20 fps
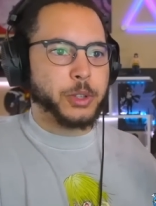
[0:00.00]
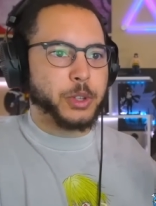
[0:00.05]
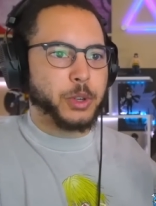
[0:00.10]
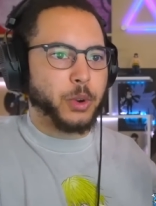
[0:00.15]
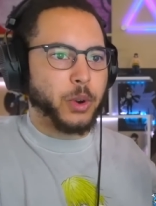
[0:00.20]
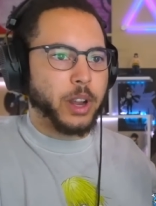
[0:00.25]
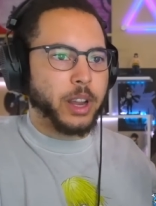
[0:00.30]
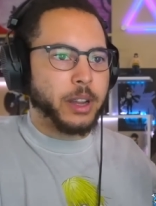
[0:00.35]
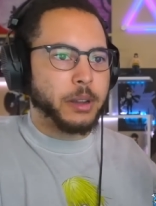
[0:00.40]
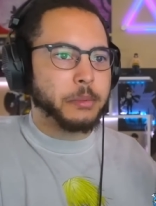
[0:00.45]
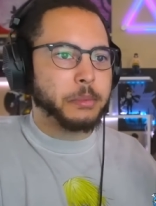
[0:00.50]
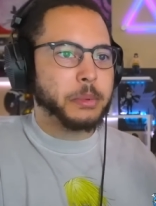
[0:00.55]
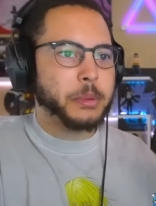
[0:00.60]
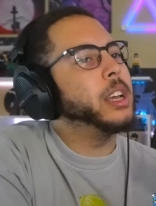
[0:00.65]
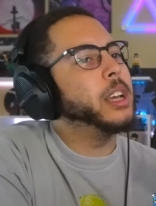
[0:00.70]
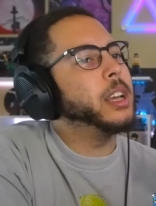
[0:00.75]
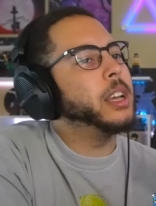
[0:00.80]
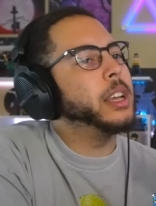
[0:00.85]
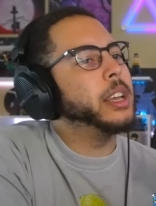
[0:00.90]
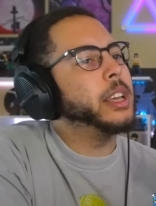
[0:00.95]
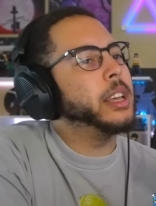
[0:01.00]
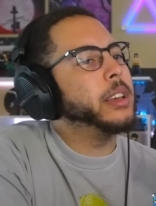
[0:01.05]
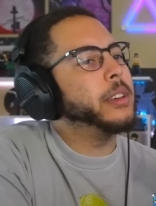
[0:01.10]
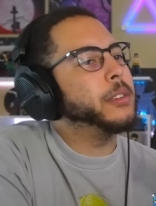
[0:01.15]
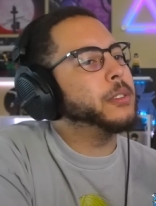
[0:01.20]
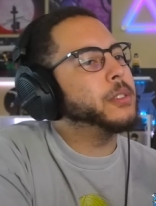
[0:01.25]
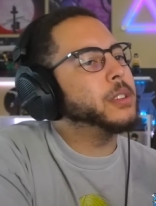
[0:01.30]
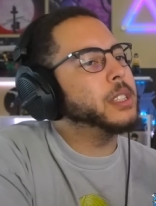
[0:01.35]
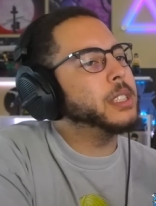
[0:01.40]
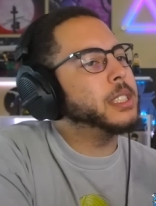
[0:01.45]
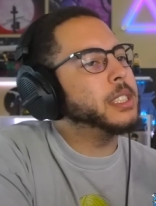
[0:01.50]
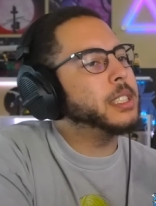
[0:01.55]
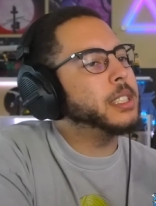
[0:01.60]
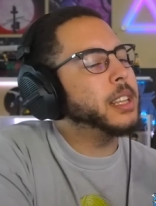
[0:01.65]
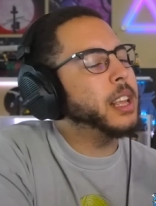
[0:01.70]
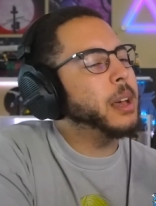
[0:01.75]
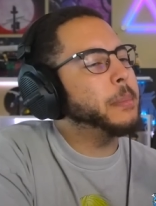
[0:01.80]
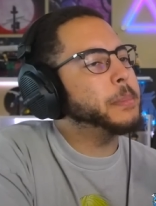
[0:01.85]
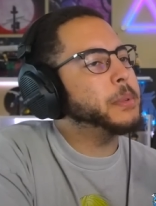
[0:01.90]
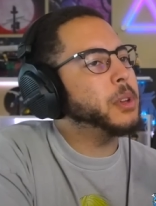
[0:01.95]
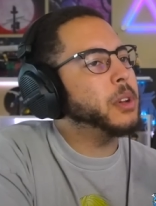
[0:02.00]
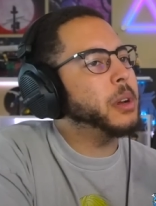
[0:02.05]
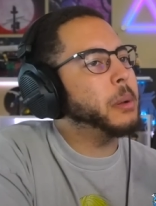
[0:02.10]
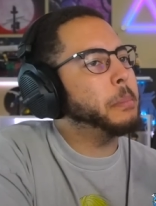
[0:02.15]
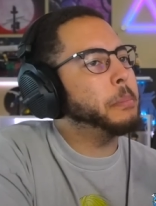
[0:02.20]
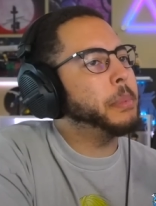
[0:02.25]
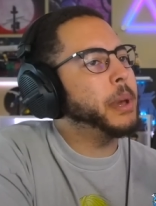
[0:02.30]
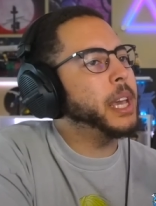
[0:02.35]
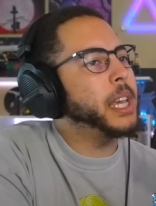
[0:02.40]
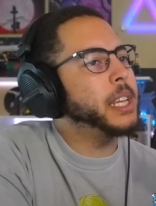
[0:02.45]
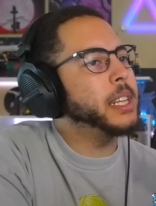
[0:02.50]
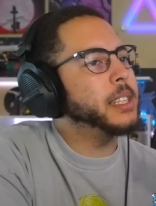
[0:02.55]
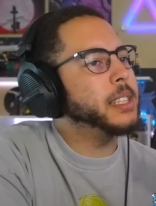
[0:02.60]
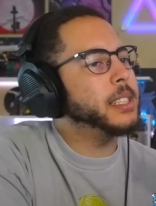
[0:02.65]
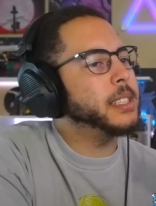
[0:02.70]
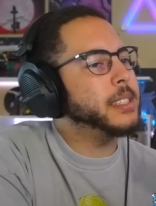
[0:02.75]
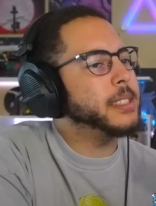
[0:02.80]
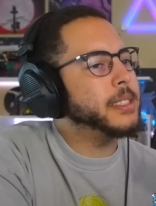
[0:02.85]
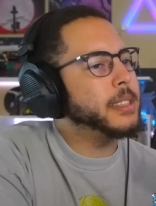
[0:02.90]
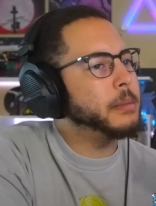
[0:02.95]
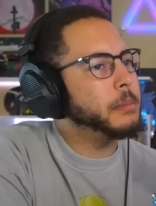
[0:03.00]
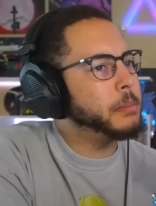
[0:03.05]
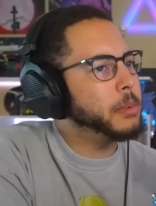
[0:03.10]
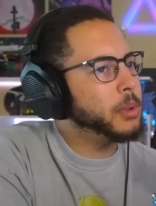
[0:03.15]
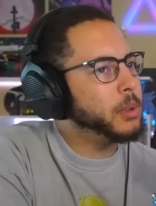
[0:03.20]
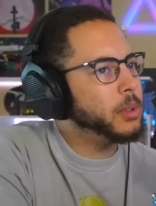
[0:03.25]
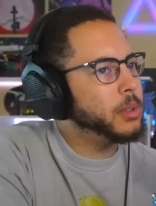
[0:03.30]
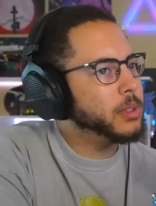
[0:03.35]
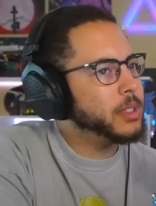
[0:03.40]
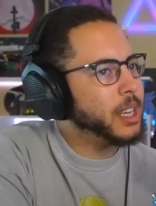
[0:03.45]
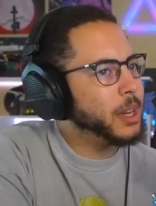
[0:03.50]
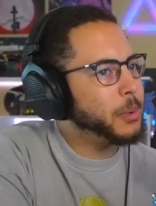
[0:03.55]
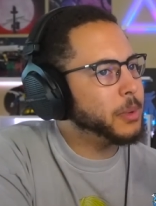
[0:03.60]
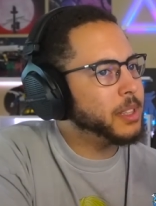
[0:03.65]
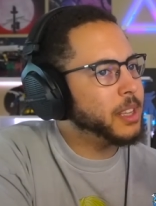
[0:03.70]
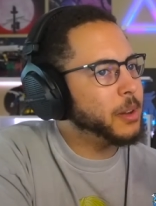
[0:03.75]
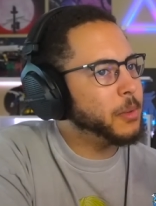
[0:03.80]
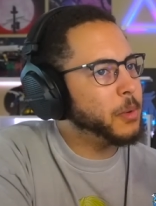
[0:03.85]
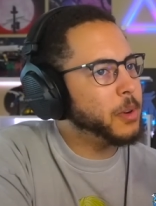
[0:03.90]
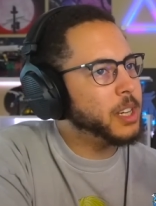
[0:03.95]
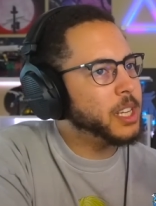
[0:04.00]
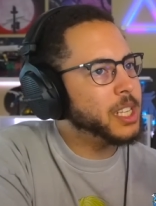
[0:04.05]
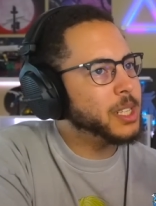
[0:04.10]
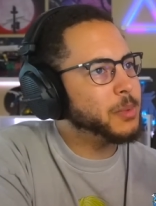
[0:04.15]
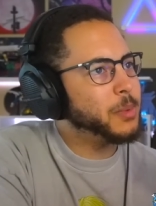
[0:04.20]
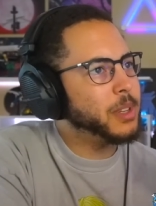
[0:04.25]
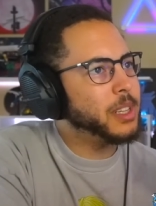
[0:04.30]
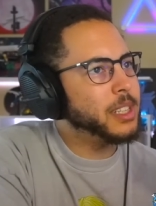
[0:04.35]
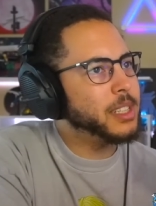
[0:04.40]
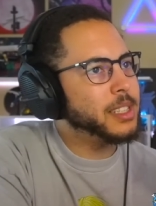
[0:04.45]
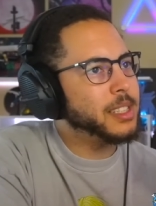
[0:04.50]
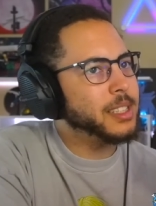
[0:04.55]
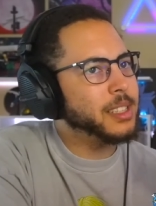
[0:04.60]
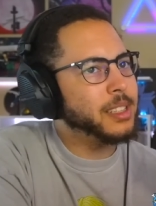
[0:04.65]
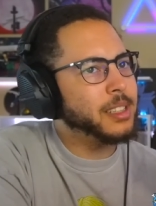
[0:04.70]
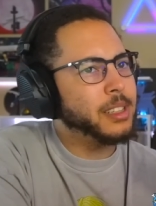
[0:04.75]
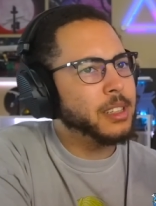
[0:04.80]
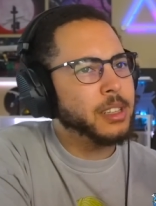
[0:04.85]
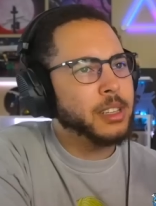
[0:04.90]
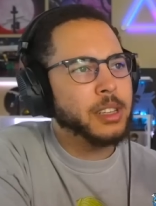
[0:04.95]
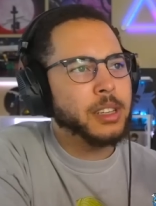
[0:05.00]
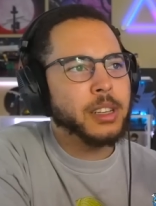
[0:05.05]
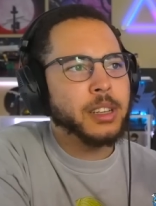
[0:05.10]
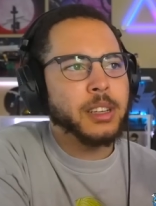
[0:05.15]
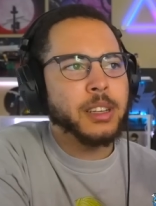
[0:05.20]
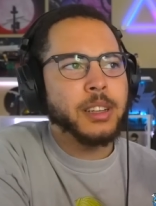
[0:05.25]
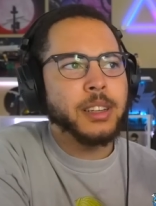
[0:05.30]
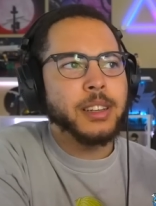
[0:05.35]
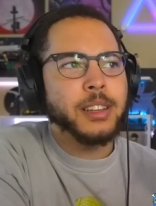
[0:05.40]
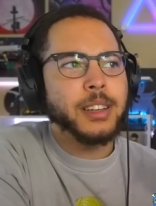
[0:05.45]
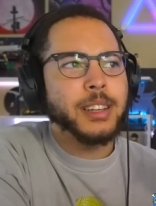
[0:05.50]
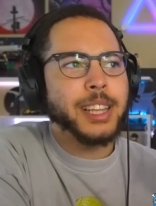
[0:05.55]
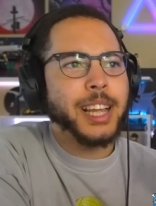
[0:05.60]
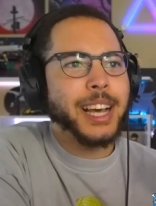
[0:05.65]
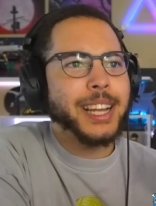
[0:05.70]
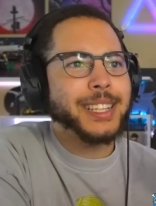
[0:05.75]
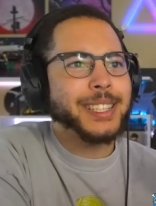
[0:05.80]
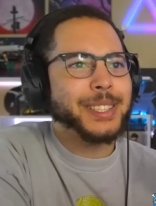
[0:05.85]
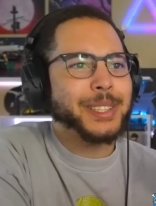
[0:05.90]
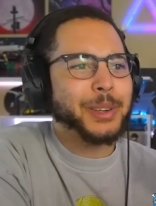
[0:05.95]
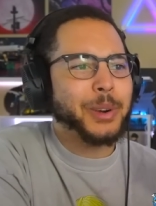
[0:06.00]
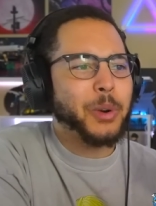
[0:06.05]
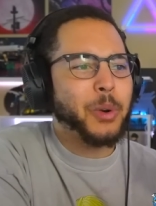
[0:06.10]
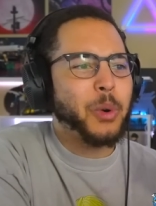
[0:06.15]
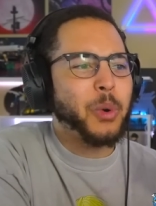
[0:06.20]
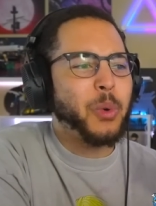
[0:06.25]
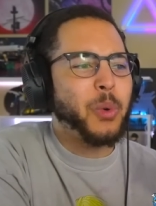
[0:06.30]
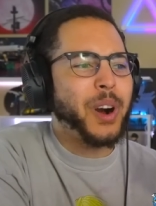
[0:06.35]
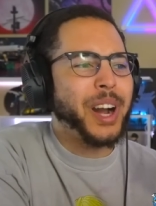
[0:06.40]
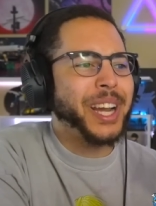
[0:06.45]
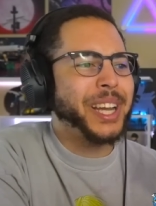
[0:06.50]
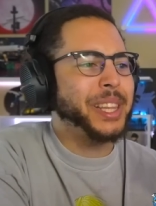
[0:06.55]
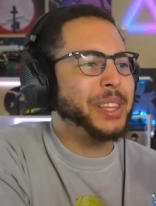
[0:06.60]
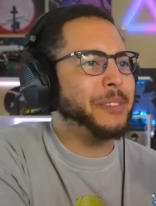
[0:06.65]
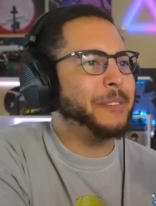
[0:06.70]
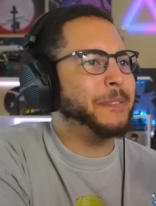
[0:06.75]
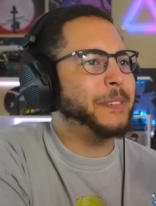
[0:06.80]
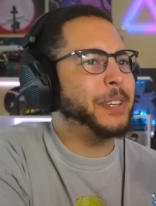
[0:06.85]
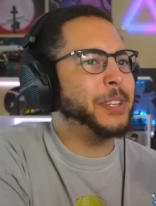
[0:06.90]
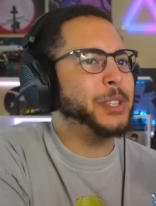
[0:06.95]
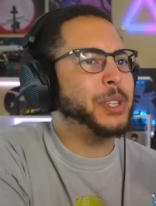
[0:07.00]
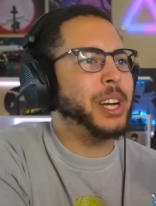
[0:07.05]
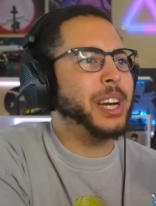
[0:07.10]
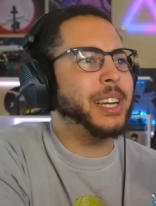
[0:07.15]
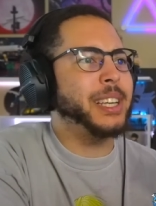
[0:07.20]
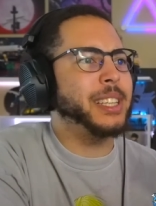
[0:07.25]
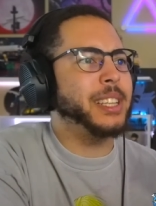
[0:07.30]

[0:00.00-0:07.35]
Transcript: trap? If he steps on a painted symbol, is that what that was? What is it? That is quite the fisheye